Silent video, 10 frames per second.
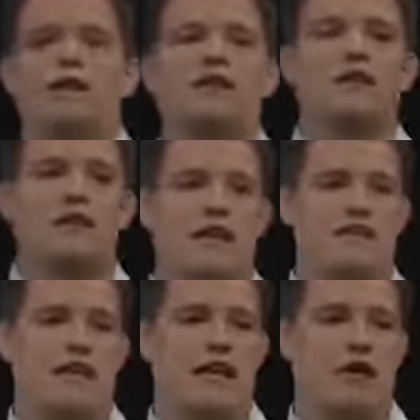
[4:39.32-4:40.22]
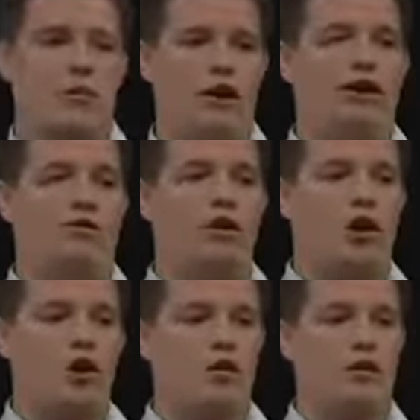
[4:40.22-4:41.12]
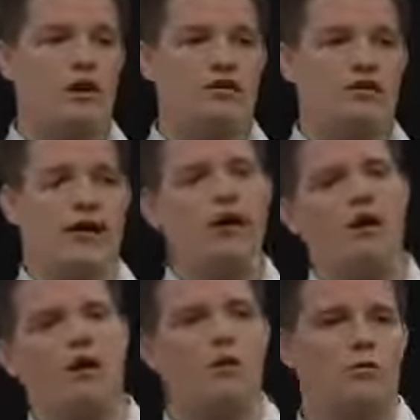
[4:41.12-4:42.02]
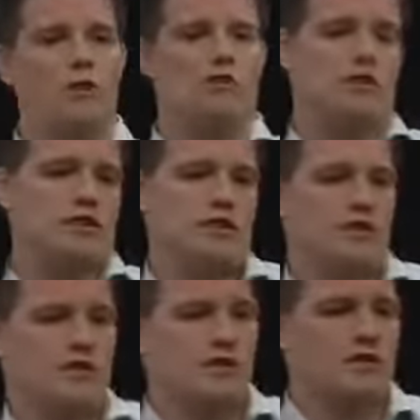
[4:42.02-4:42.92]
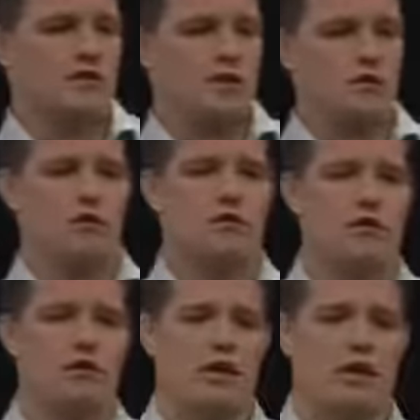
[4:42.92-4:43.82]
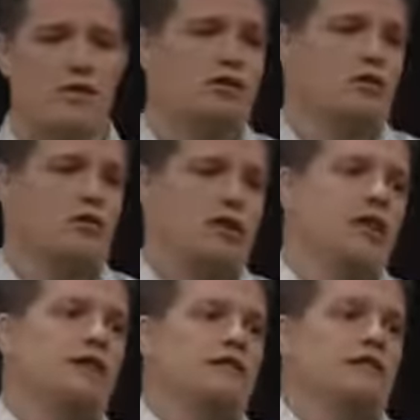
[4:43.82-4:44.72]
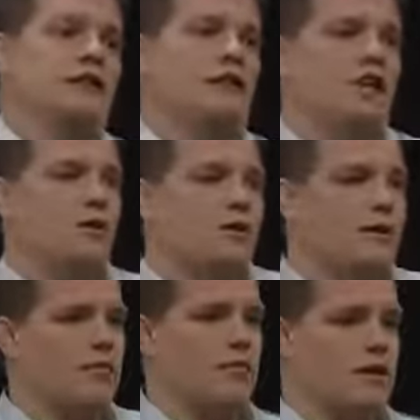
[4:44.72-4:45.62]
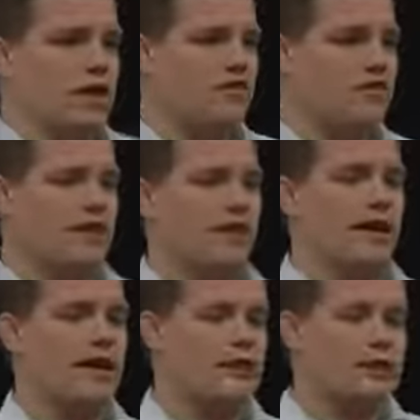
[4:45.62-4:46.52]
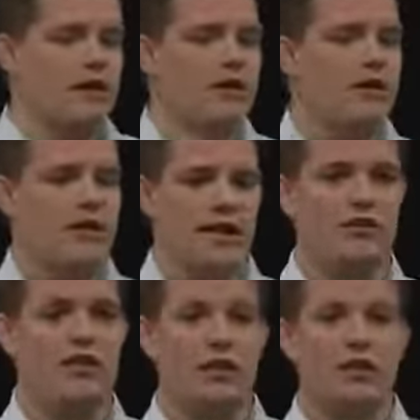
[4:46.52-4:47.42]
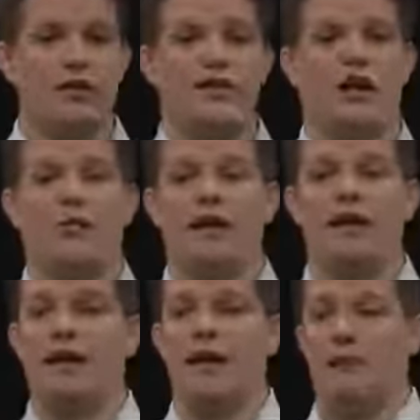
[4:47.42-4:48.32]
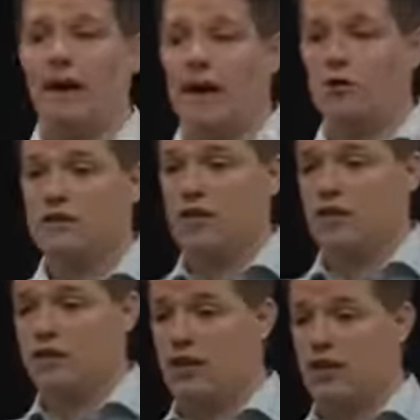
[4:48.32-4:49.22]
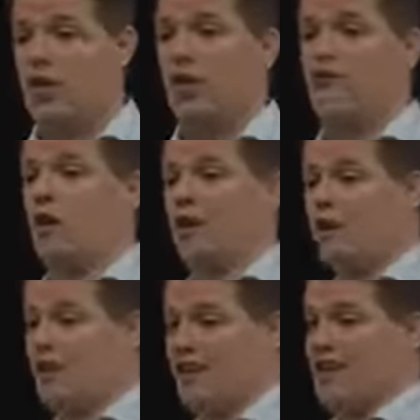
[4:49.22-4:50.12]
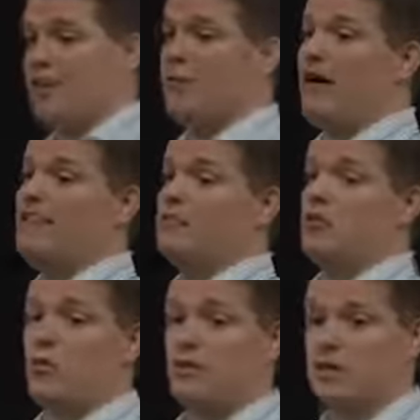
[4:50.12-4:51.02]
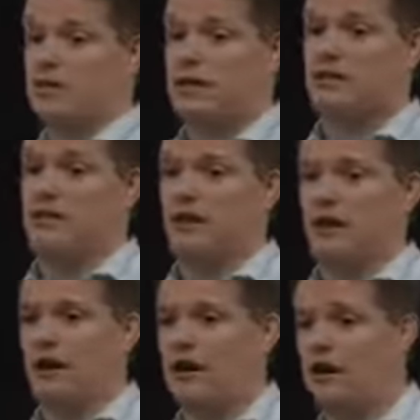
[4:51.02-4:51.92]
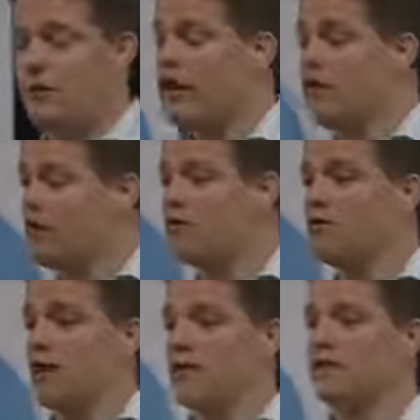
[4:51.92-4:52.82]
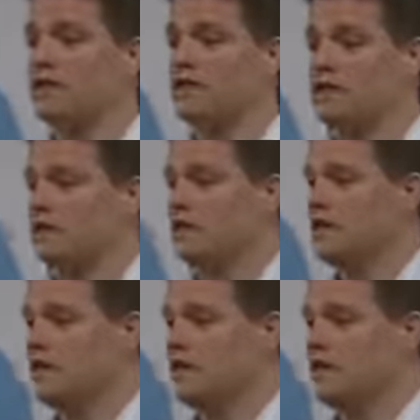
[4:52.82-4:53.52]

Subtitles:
because of this. Okay, I want them to know. It's like, oh, cool, Russell's doing it just because he wants to be cool. Okay, or Russell's doing it because he wants to make more money off me in the back end. Whatever it is, like you can literally tell them like, my goal is to give you this. You're going to fall in love with it, and then you're going to buy something really expensive later on. They're like, oh, cool, that makes sense.